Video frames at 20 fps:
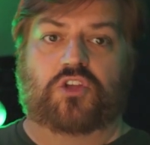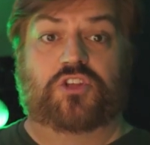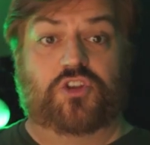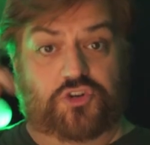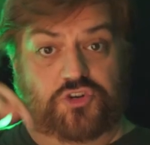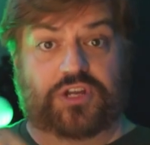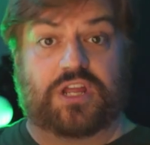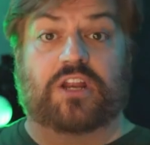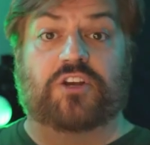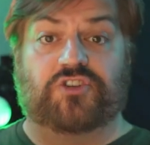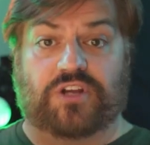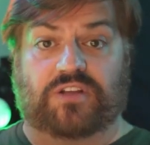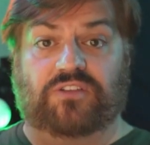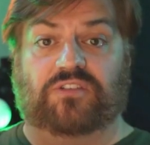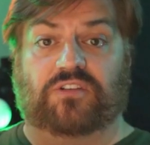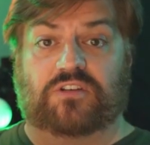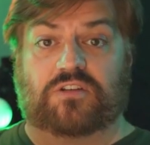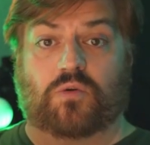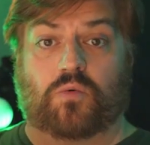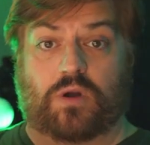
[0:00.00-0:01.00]
did you get
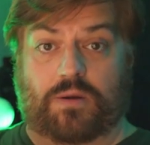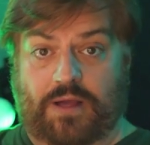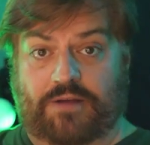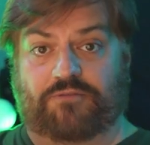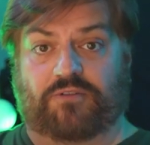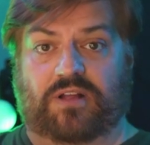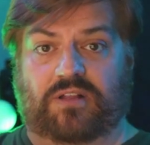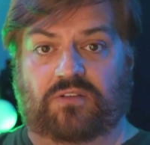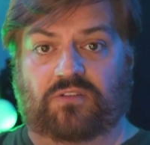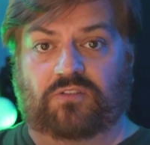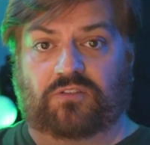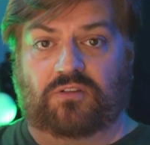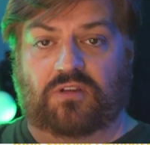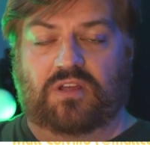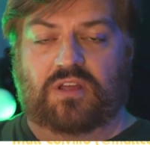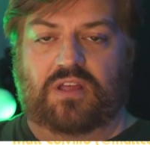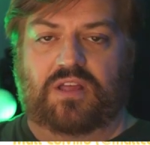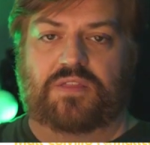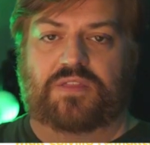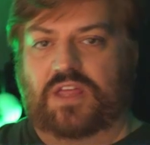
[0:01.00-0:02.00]
adjacent to one of my friends?
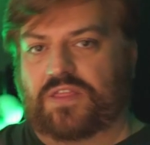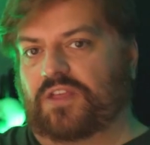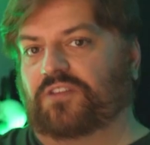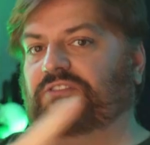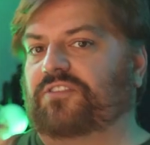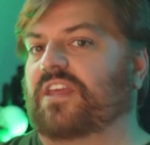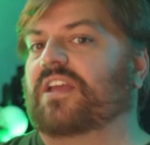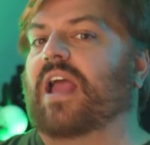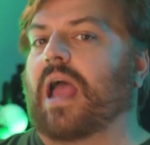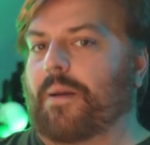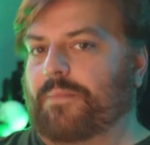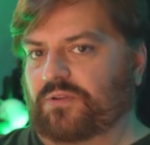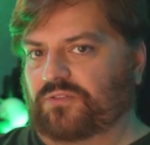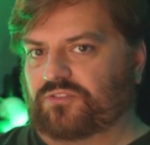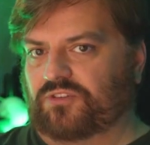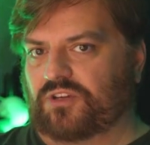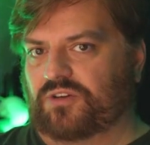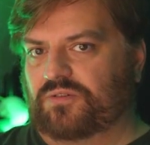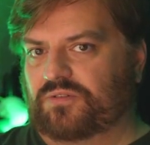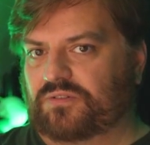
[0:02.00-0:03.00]
Then this thing
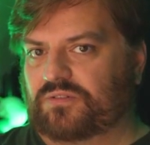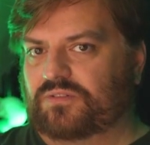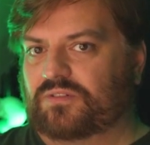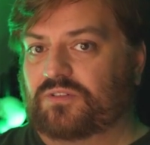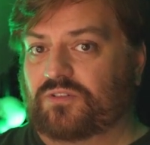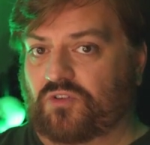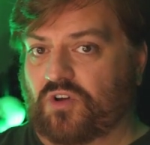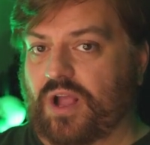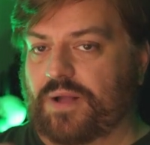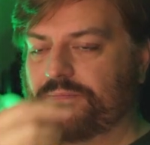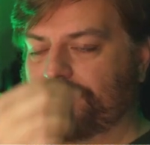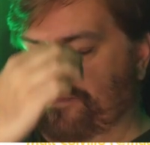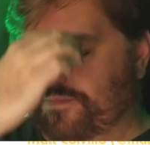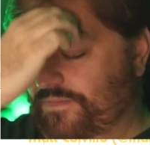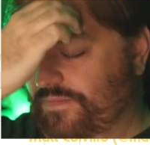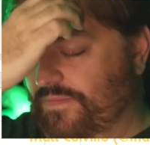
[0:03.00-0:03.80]
happens to you, right?